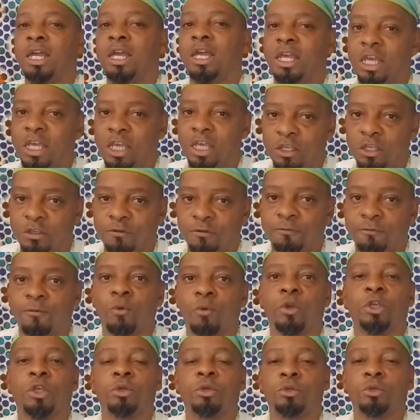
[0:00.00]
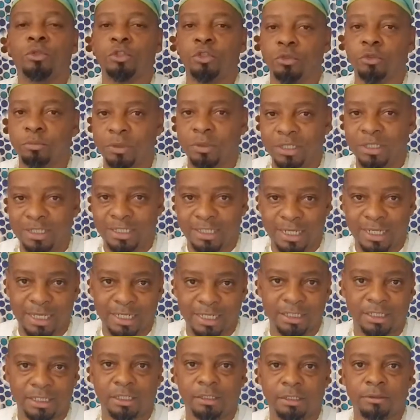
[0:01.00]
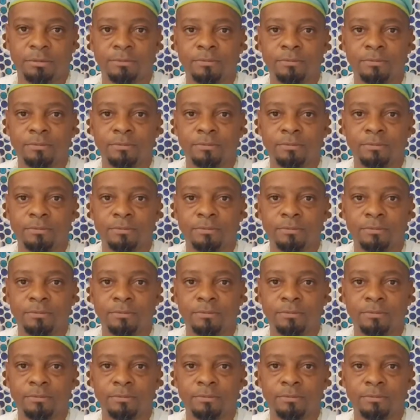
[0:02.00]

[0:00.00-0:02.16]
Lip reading: is for you to be tested.